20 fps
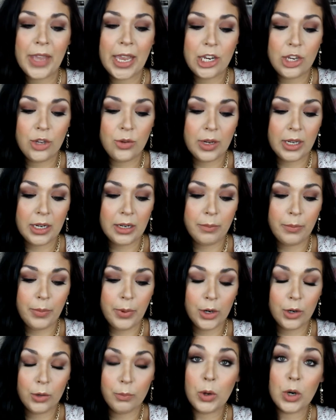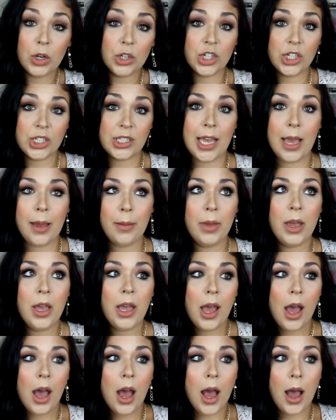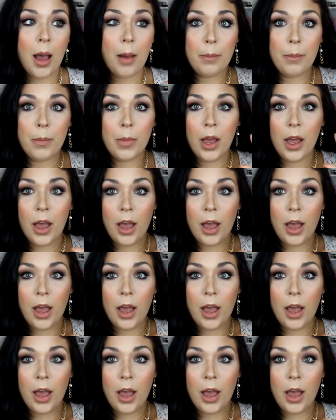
And you can purchase them um,